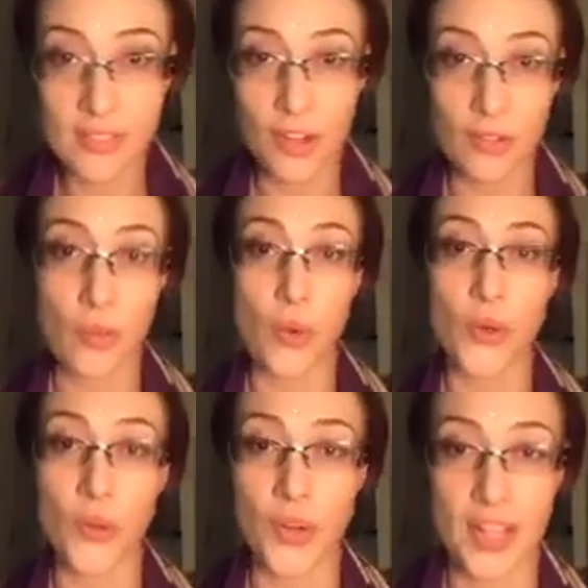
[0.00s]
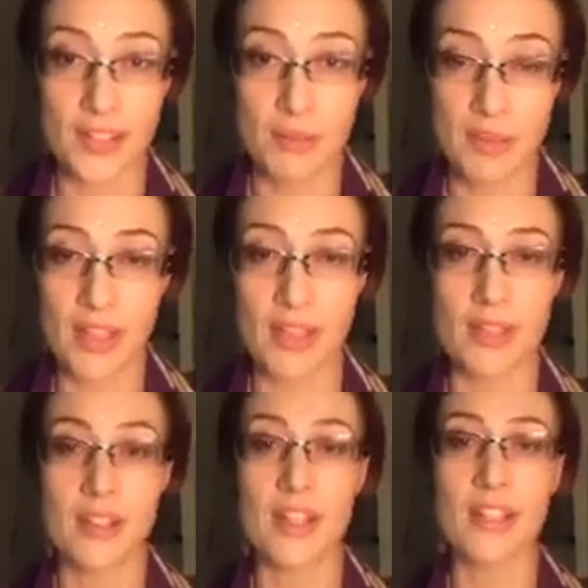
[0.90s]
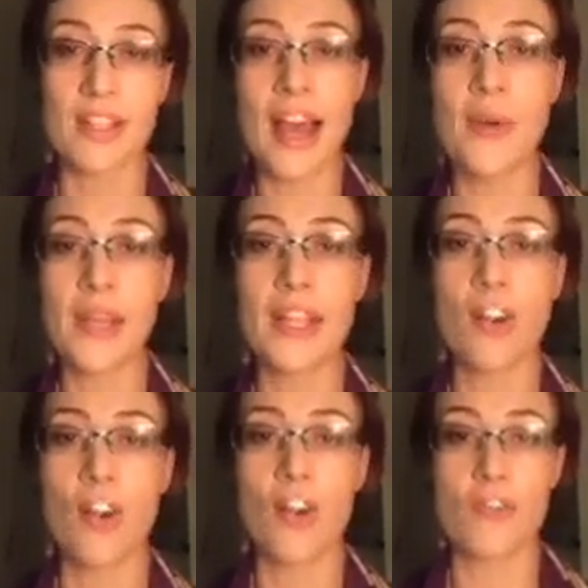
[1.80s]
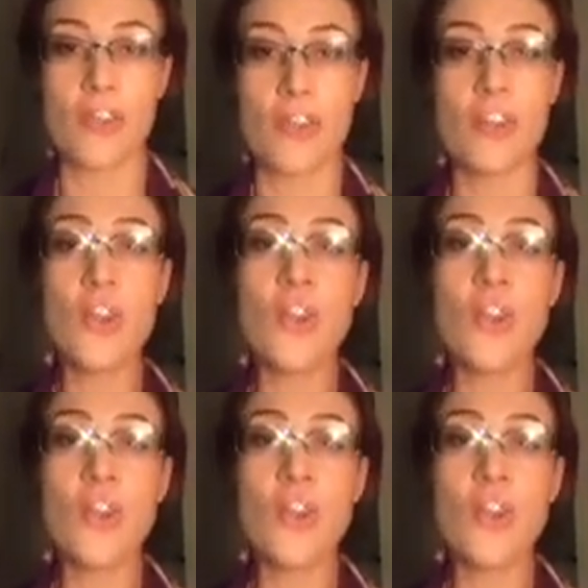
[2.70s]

of what orgasm is, allowing of the